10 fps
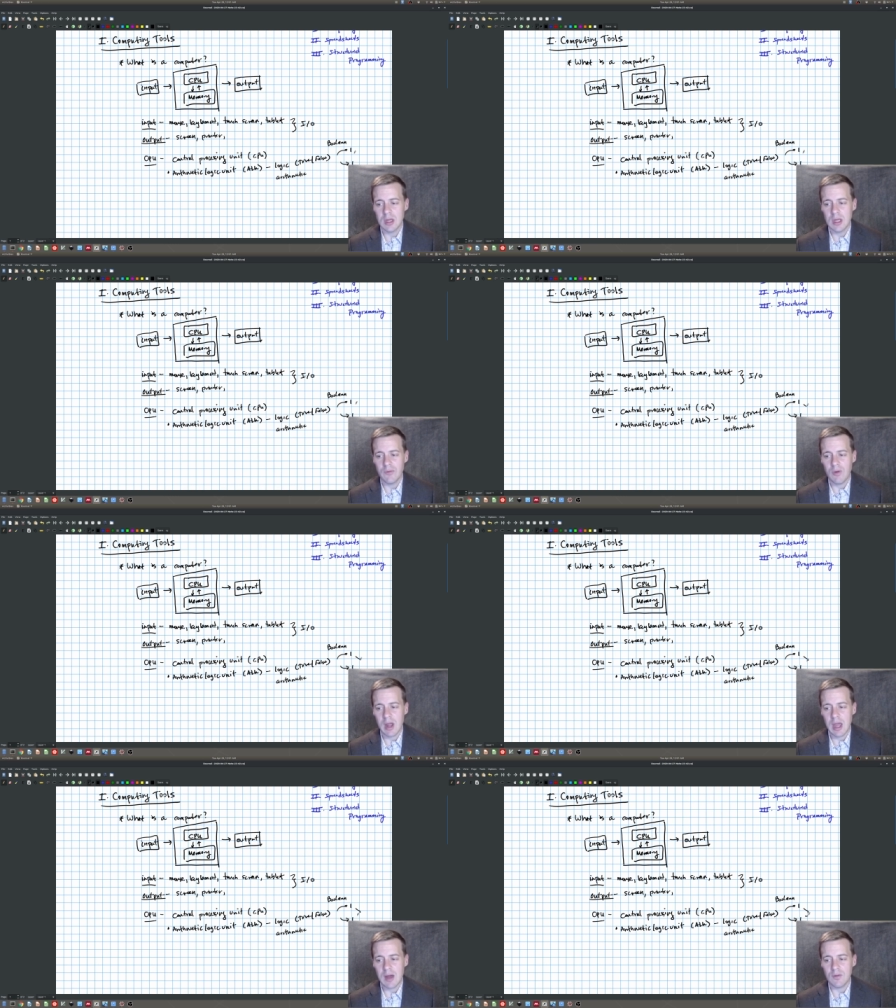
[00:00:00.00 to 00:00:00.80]
if I
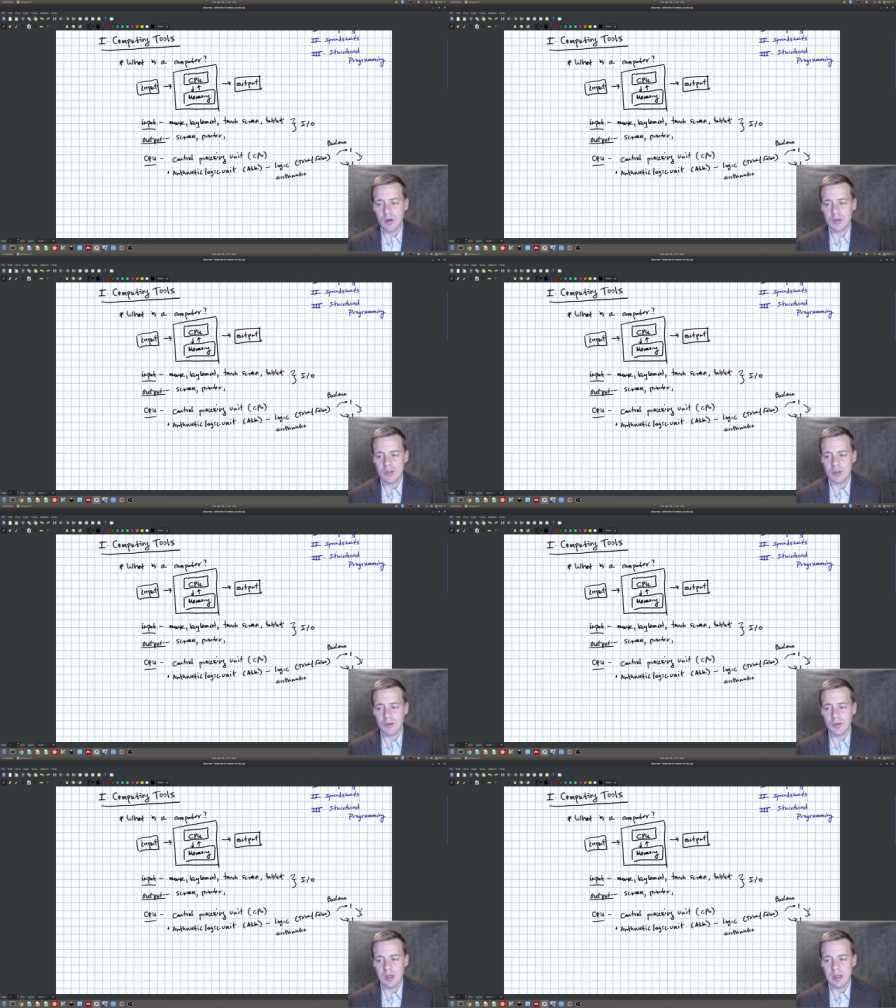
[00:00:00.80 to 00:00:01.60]
have those 2
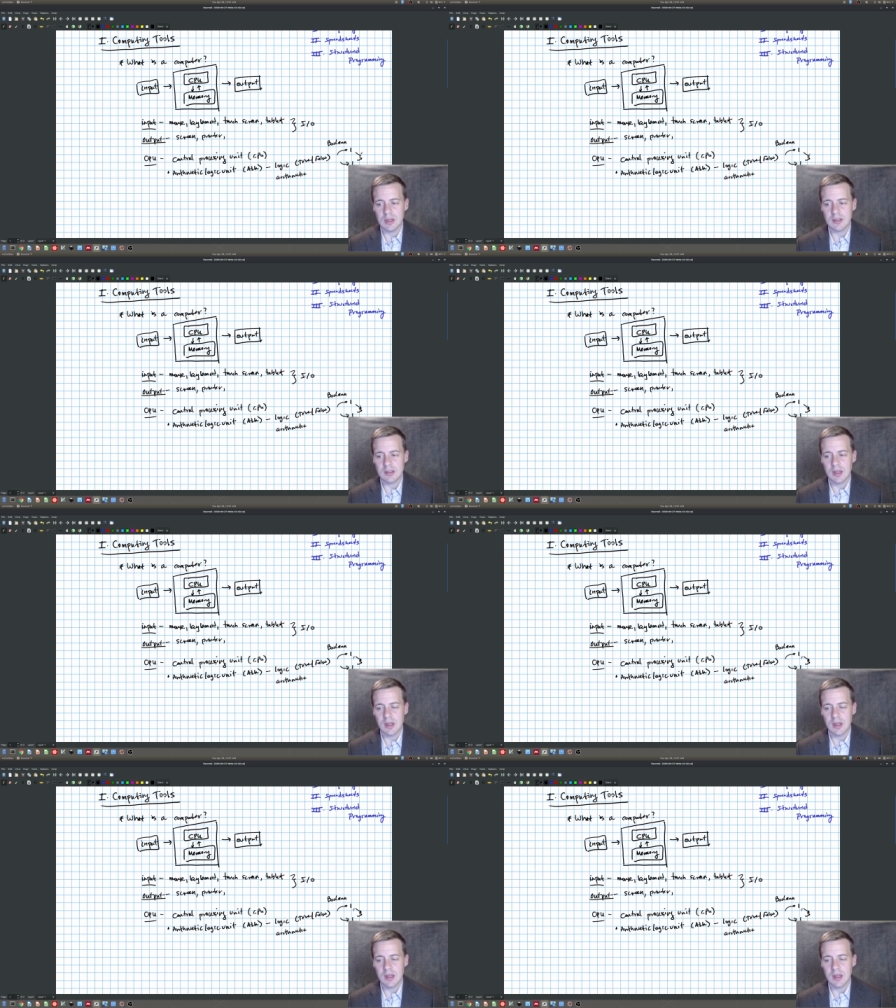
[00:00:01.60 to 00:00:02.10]
things,